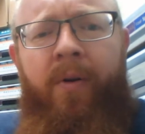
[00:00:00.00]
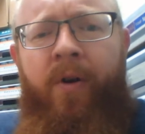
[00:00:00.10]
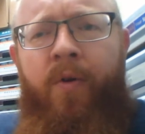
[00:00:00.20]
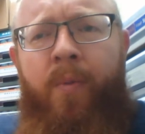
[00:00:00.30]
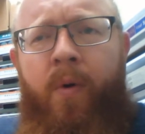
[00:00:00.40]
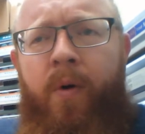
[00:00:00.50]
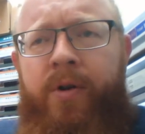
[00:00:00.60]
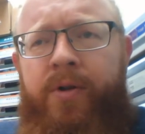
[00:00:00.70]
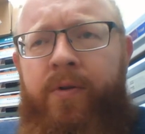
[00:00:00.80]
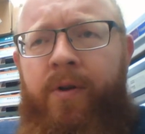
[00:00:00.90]
No more
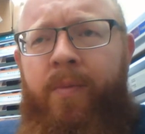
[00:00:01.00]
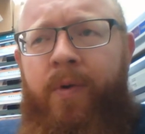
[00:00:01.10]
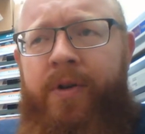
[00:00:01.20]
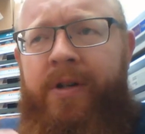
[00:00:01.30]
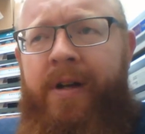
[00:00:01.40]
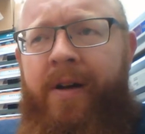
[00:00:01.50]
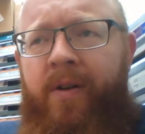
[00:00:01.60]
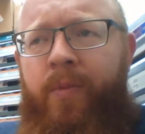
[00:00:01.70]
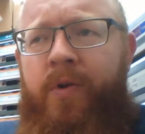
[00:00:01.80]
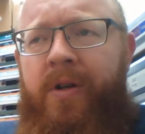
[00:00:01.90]
Jew, no more Gentile,
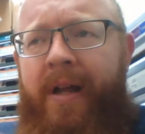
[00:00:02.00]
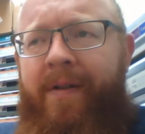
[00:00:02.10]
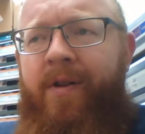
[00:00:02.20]
no more slave,